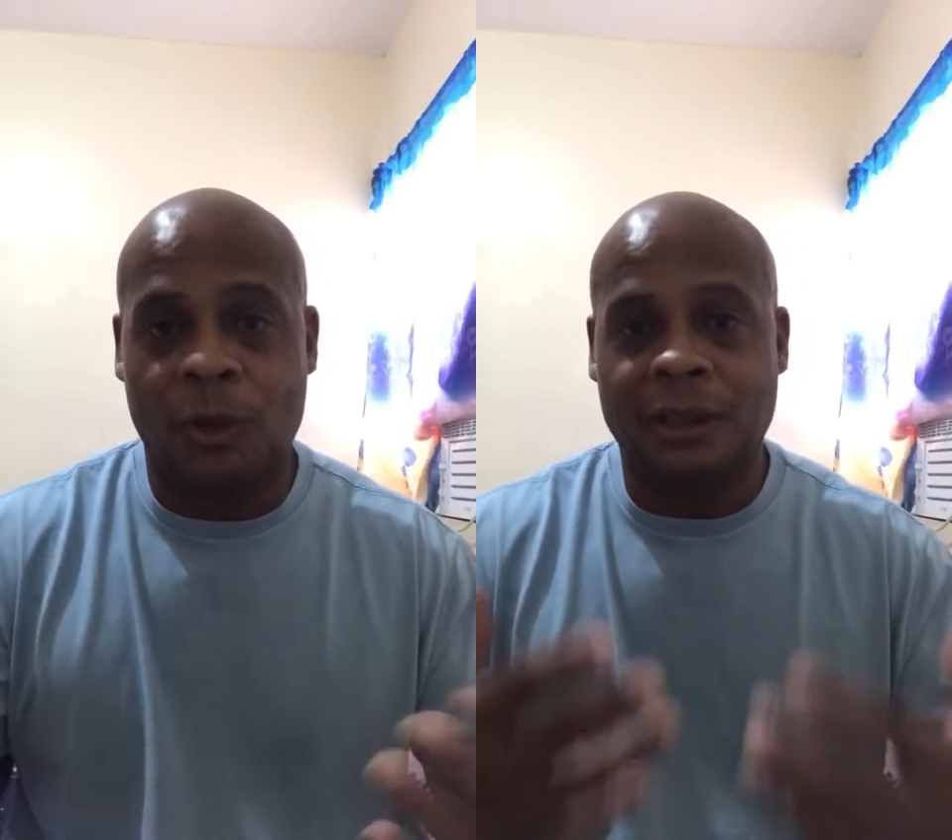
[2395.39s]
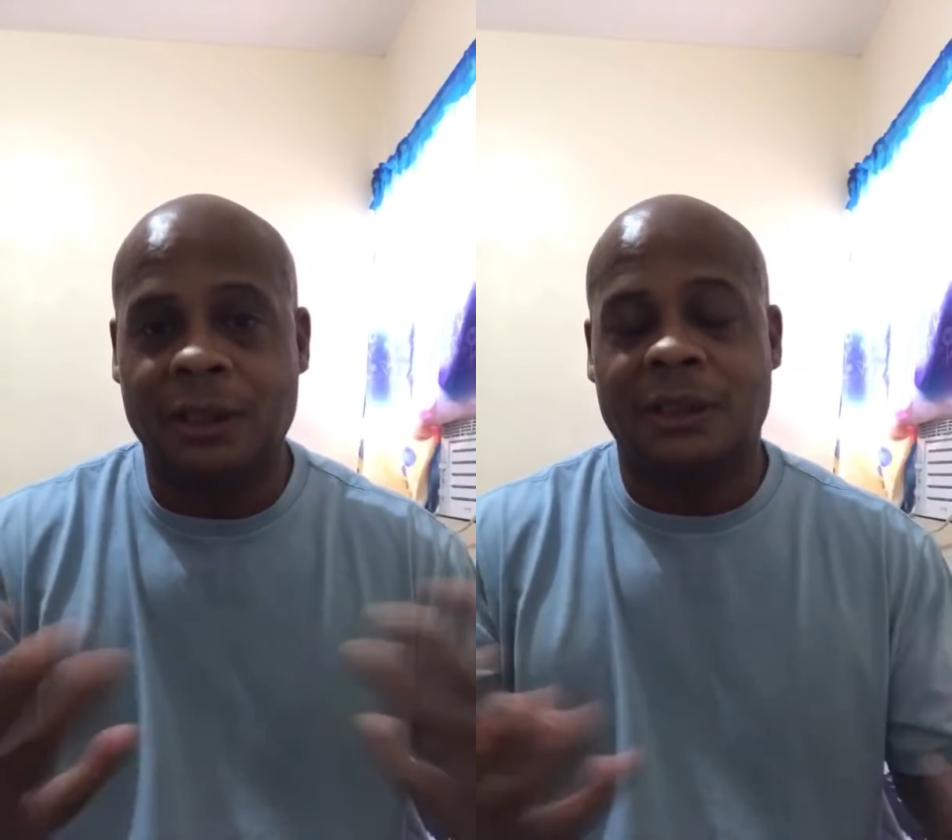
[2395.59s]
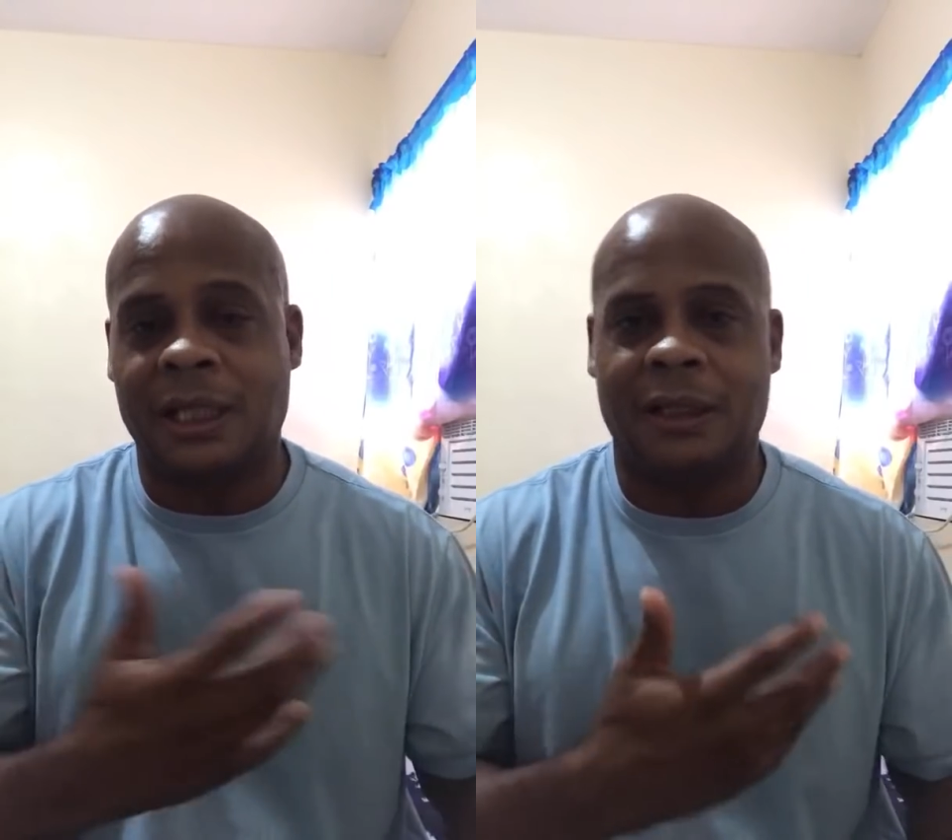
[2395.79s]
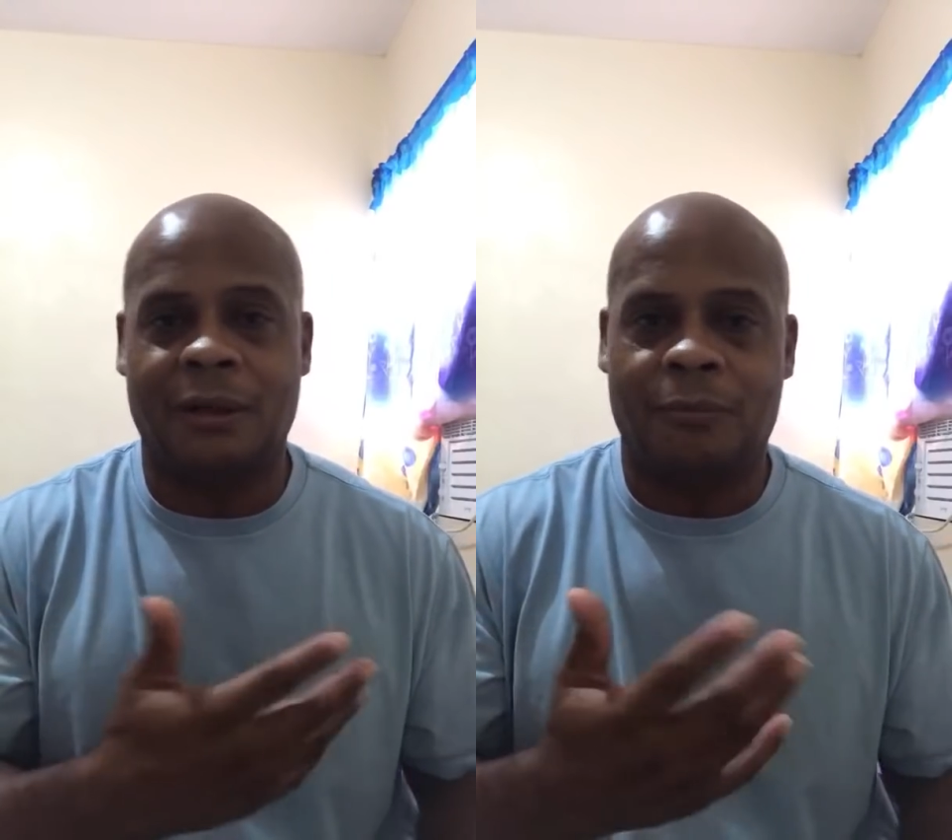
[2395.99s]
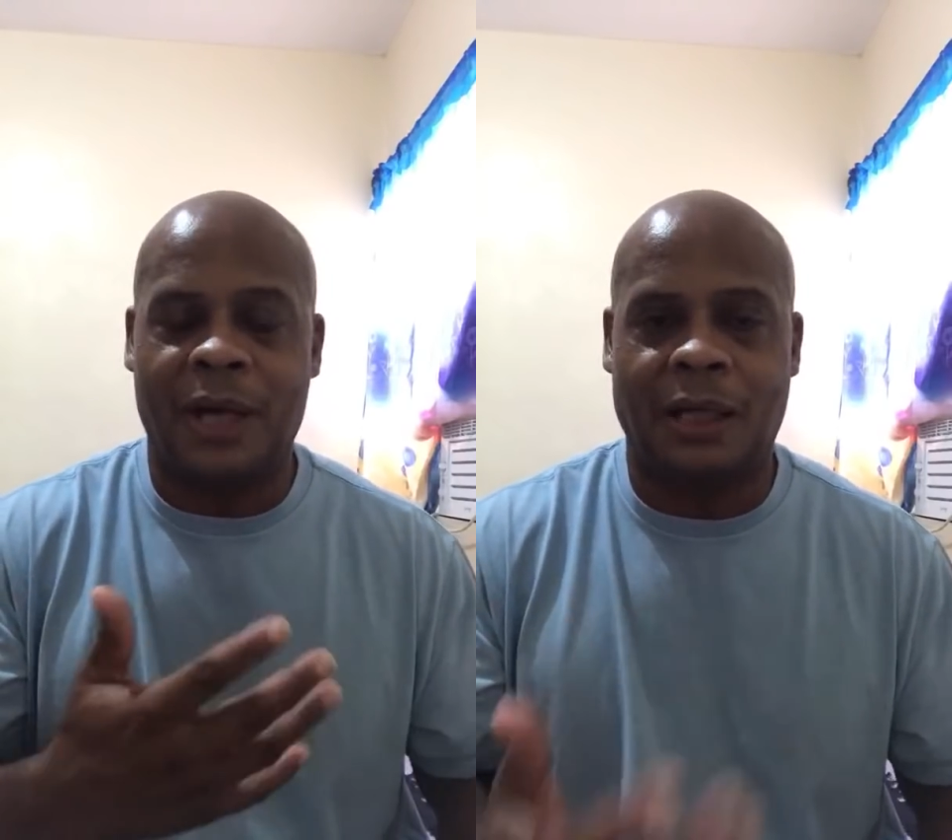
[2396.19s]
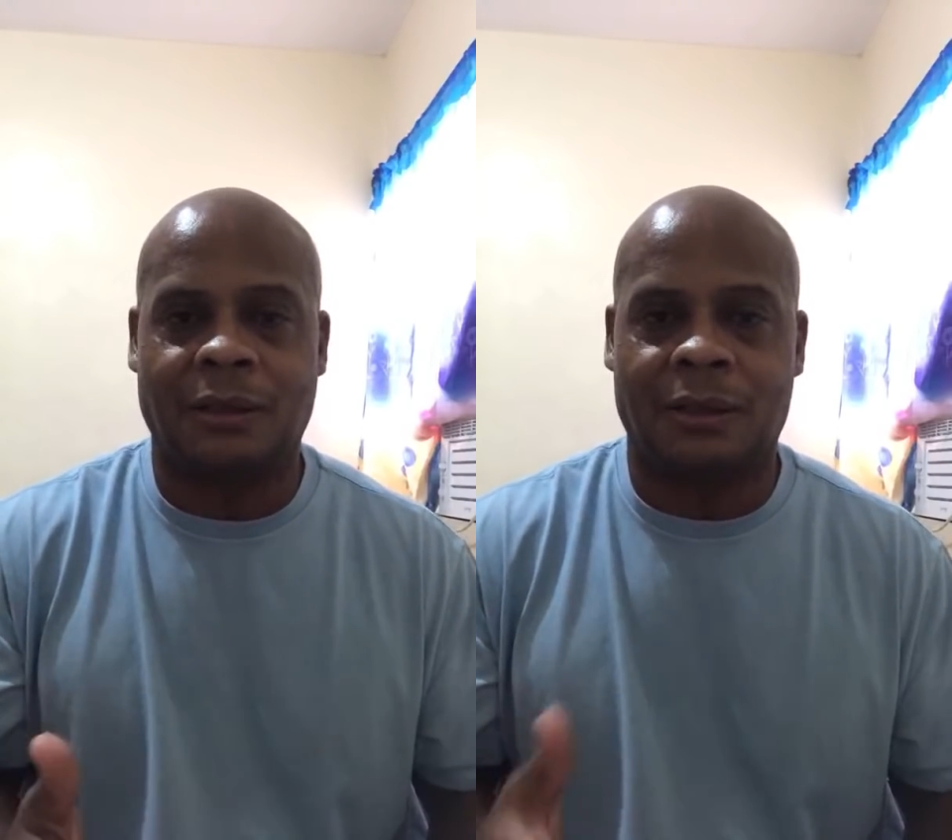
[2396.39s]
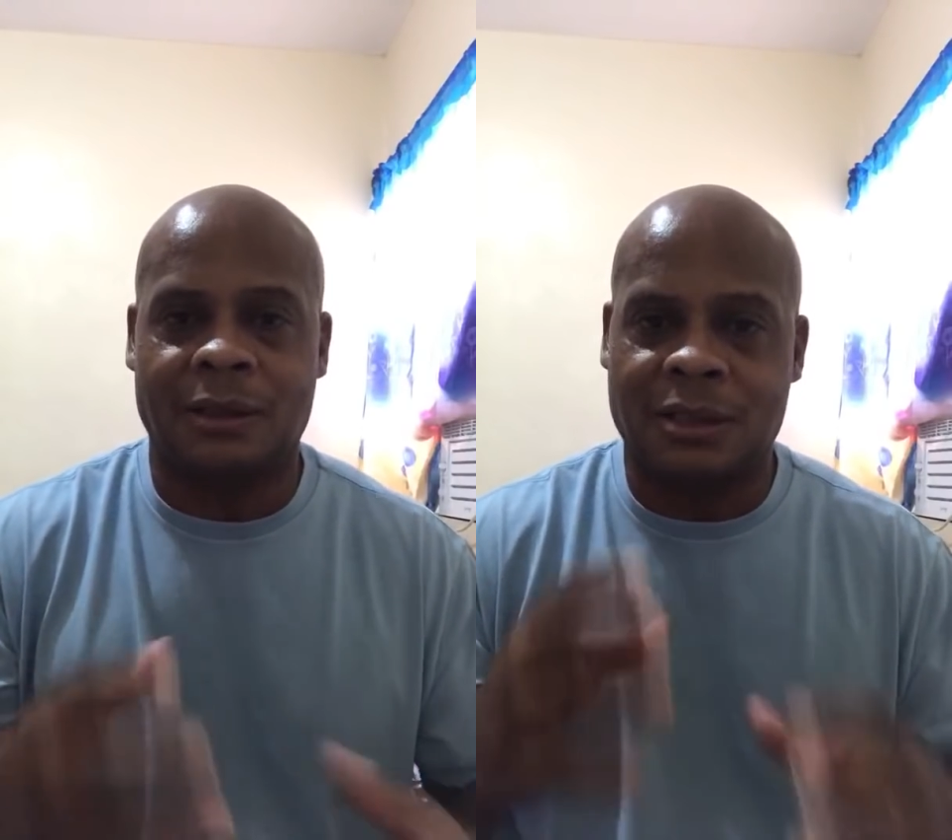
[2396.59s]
one good thing about